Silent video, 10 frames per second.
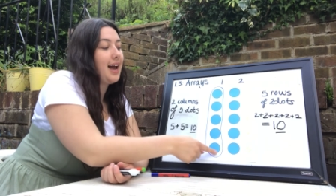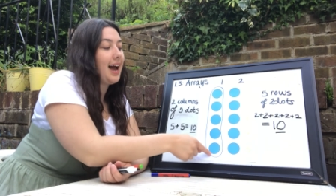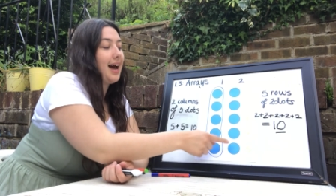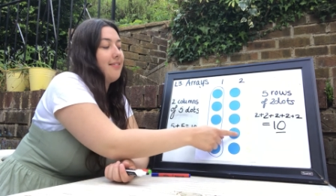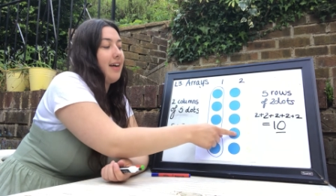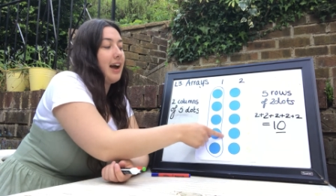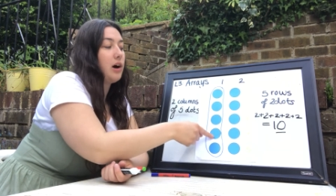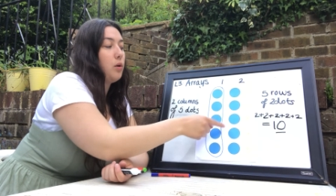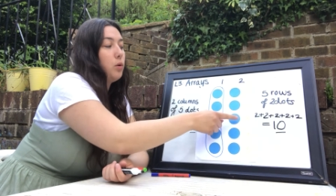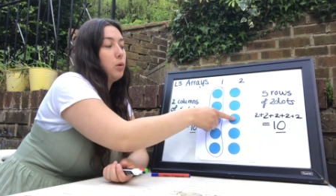and they
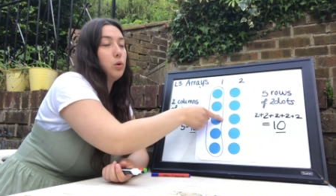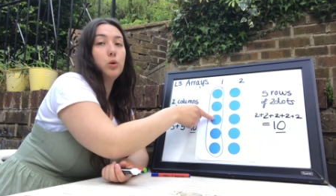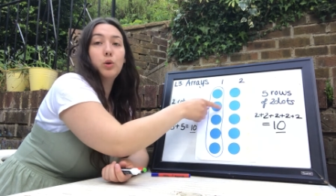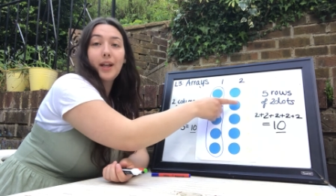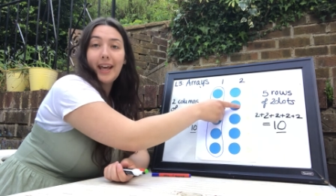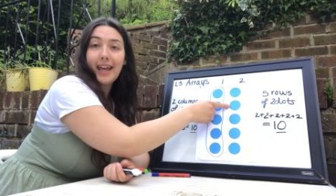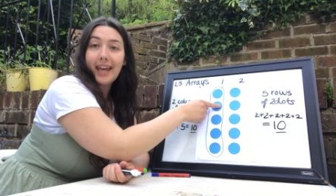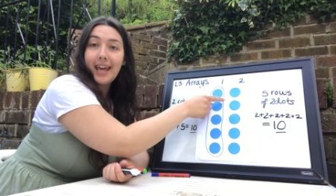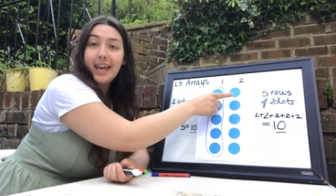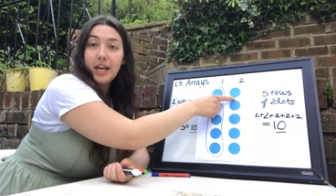are all
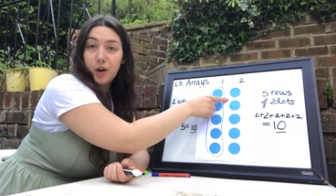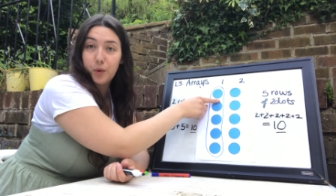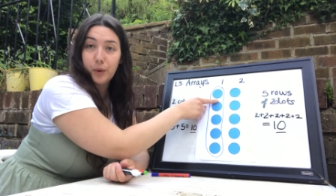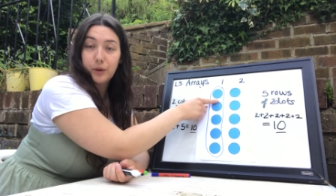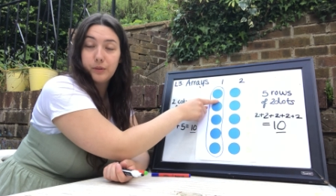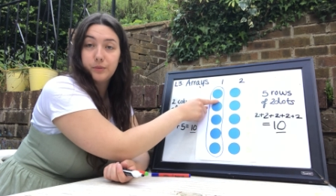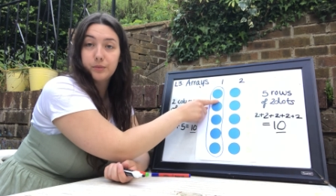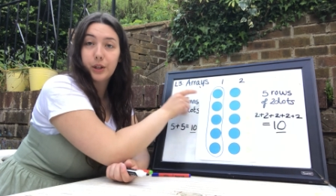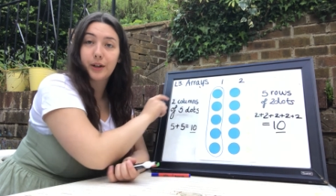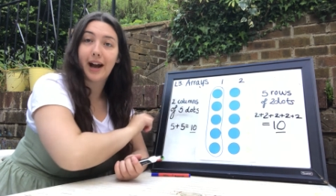equal.
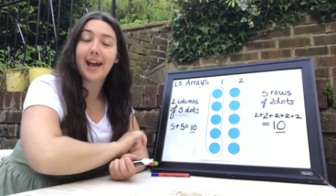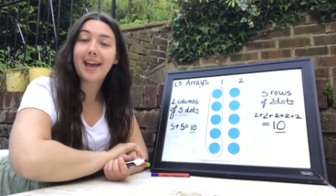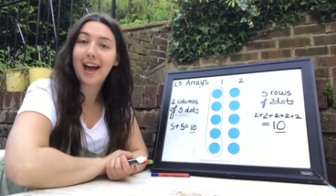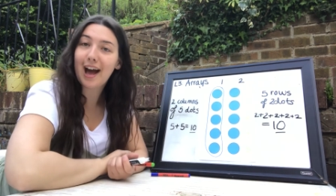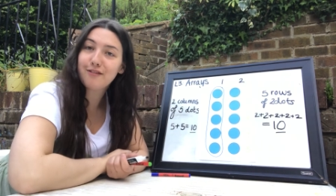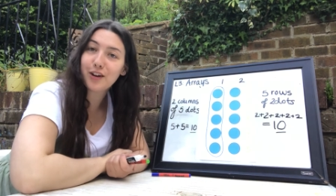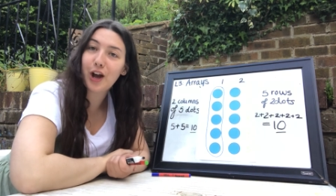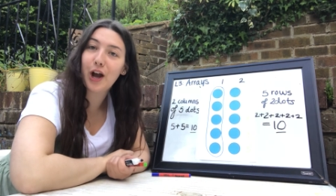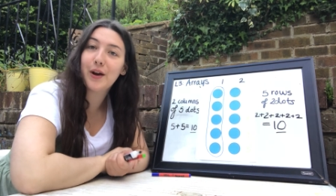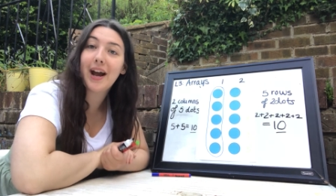Okay, have a
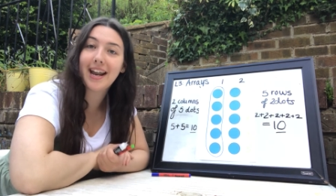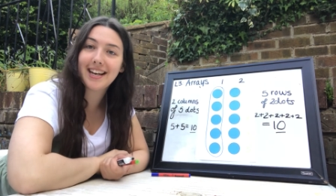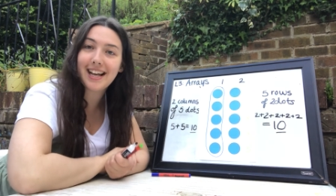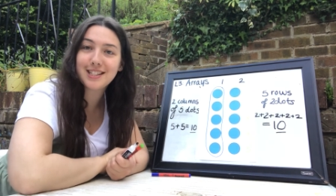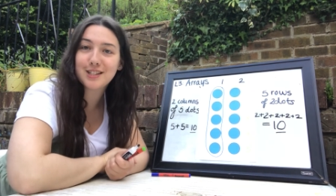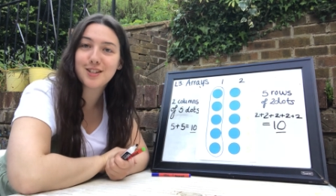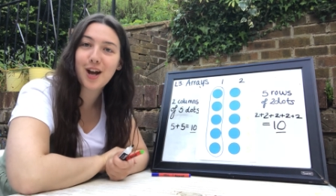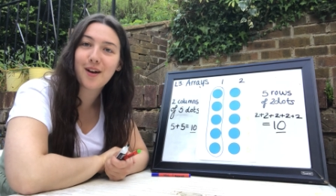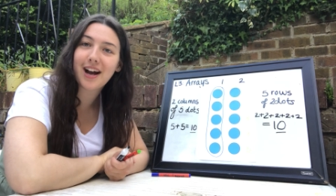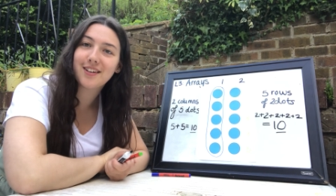go and let us
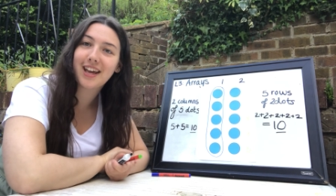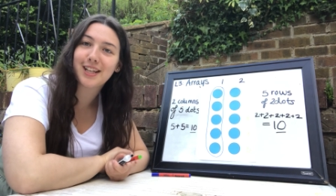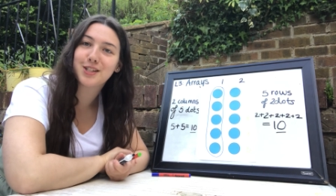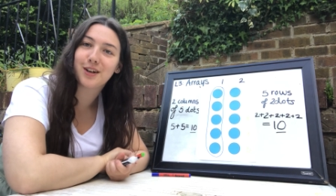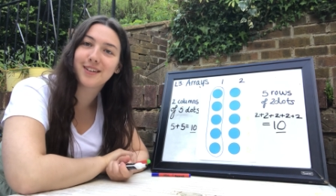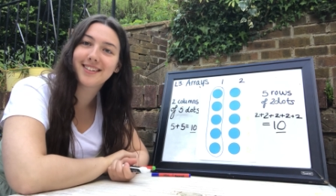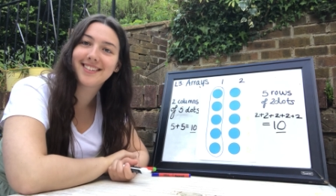know how you get on.